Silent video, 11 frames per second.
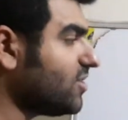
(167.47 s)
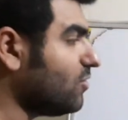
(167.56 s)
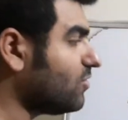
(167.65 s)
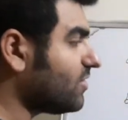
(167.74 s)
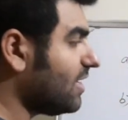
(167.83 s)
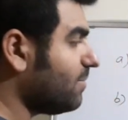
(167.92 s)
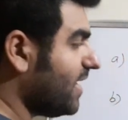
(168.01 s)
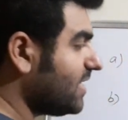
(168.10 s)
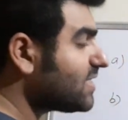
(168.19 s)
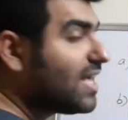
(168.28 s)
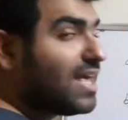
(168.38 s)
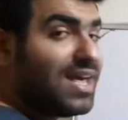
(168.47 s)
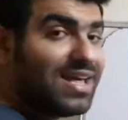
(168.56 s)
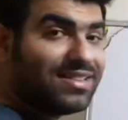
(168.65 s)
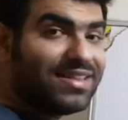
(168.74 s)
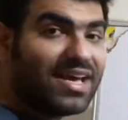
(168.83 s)
Neutral means
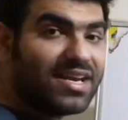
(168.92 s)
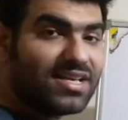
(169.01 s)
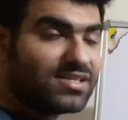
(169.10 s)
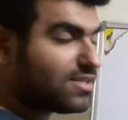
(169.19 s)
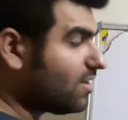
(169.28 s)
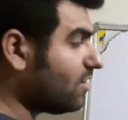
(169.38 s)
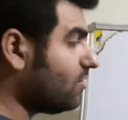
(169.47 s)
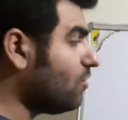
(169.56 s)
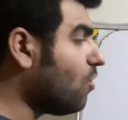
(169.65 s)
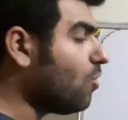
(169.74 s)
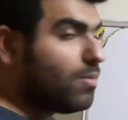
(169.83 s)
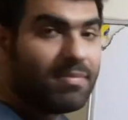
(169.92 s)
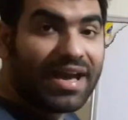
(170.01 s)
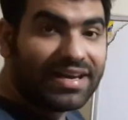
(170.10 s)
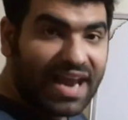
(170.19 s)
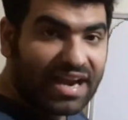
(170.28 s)
there is no
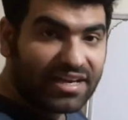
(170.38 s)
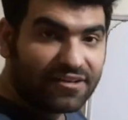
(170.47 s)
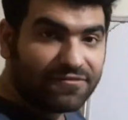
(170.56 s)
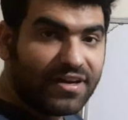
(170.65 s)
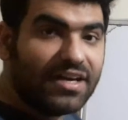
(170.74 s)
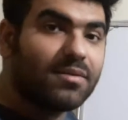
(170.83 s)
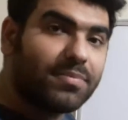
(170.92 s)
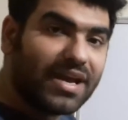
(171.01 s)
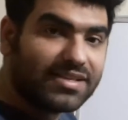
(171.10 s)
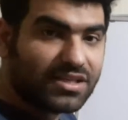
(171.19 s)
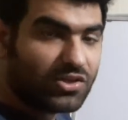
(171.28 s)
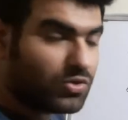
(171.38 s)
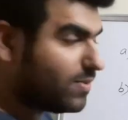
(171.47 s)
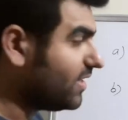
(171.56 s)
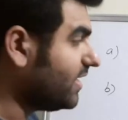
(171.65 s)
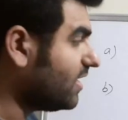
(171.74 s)
magnetic field present
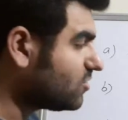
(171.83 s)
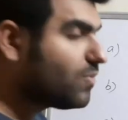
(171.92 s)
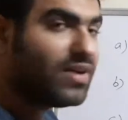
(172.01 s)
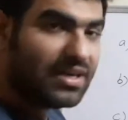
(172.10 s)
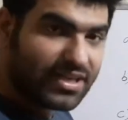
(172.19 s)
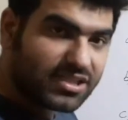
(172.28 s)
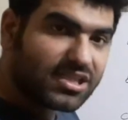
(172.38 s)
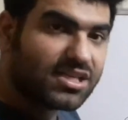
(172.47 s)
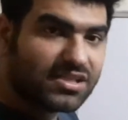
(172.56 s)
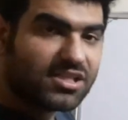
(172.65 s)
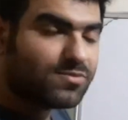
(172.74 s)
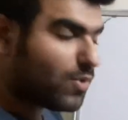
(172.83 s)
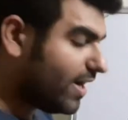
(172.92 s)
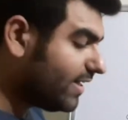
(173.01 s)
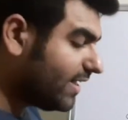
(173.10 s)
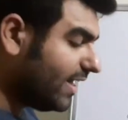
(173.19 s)
over there. So, we'll discuss this
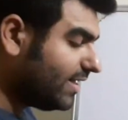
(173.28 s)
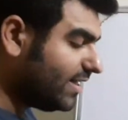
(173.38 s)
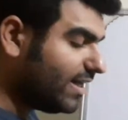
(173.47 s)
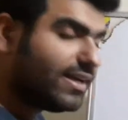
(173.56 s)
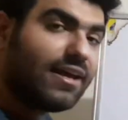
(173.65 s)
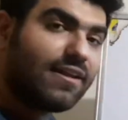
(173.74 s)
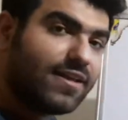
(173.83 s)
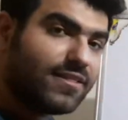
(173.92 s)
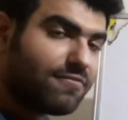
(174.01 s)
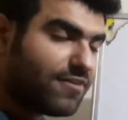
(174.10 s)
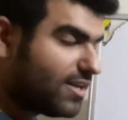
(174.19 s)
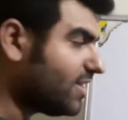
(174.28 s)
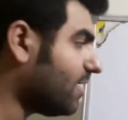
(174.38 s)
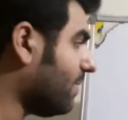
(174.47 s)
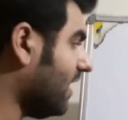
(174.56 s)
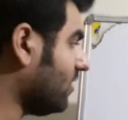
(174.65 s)
point in detail in the further
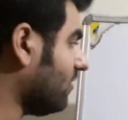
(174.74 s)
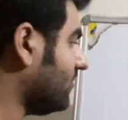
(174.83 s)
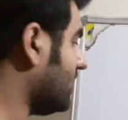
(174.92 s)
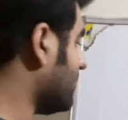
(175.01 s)
part of the